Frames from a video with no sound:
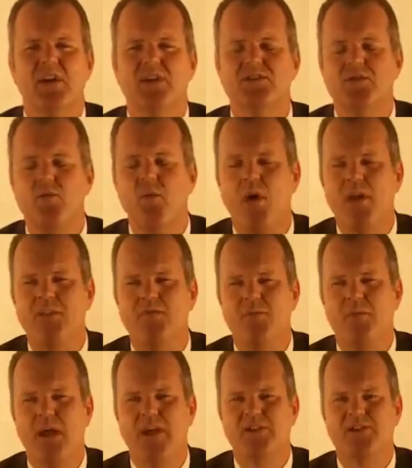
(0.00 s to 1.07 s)
So what
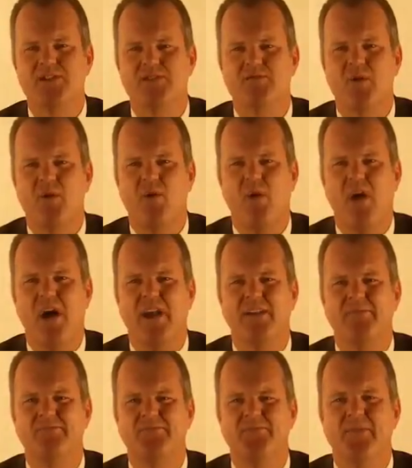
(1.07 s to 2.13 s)
information is required?
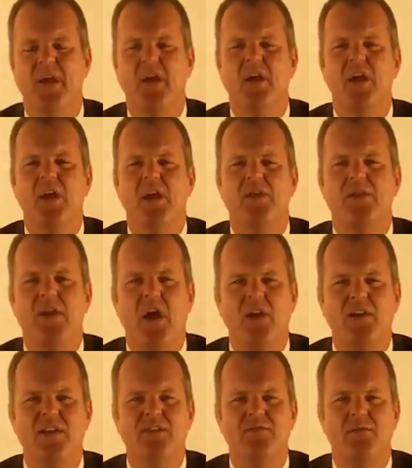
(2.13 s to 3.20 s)
The
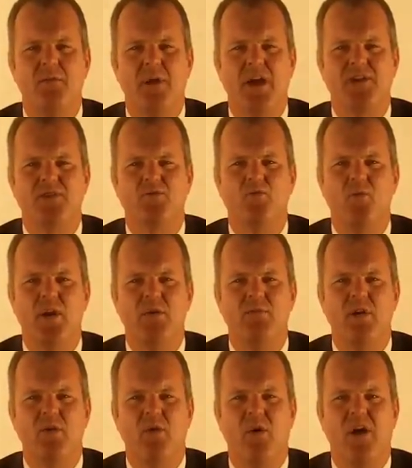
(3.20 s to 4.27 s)
only information we
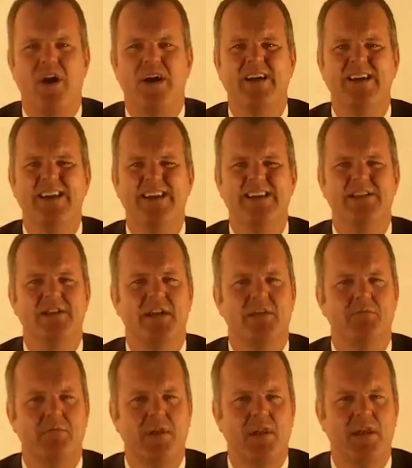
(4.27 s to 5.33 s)
require is the
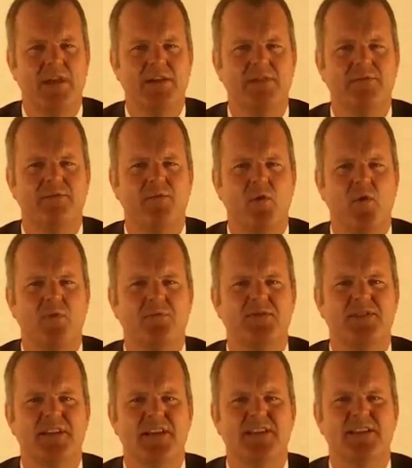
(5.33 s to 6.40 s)
completed Form
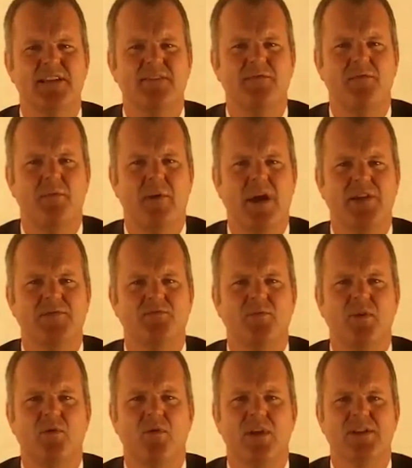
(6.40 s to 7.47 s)
6 information
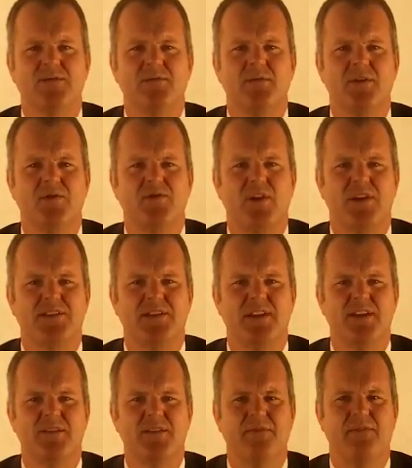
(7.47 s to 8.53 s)
request from the
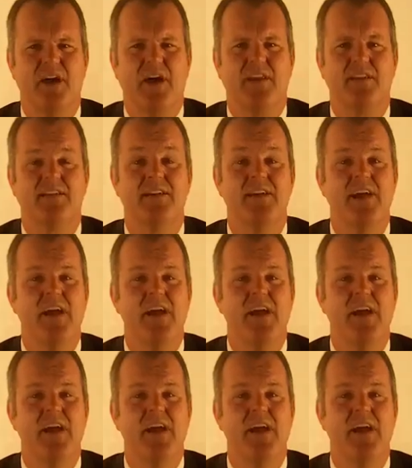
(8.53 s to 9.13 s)
trustee of the fund